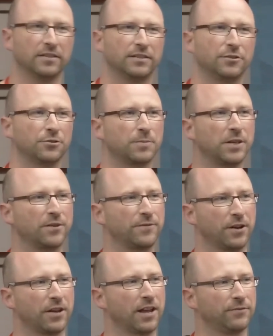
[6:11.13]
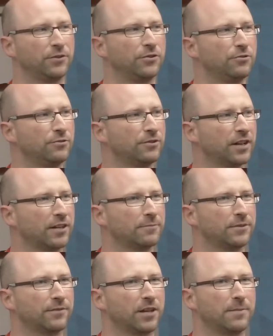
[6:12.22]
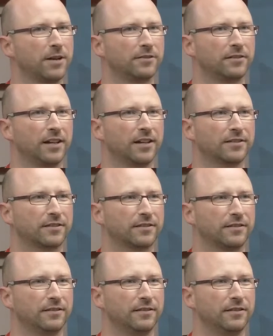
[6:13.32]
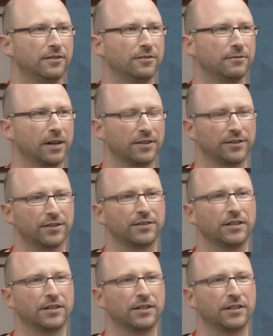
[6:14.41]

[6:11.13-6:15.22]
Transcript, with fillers: there's been a, a, handful of news items that have come out in the last year as this